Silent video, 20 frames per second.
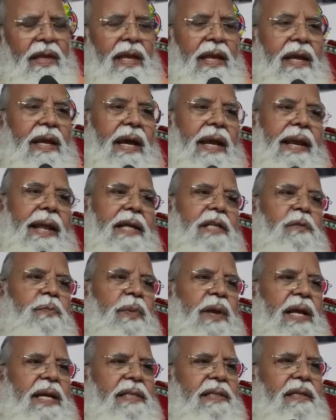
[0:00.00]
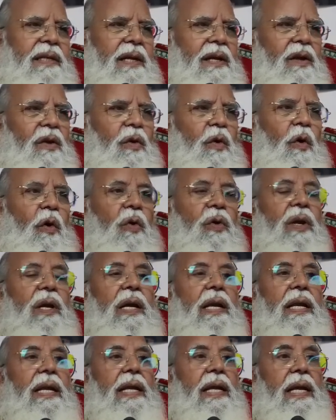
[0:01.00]
He can express
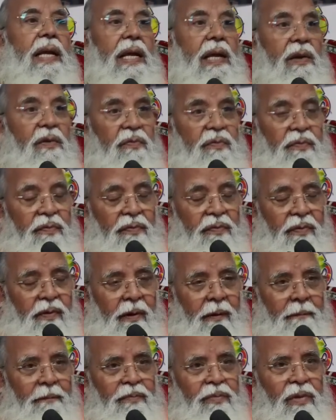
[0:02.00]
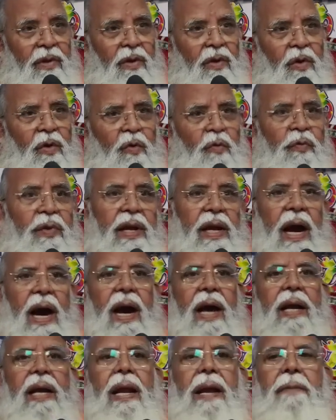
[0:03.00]
only if we
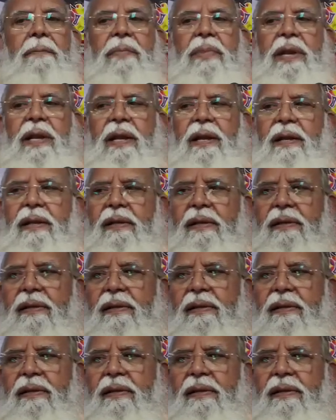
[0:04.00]
are empty.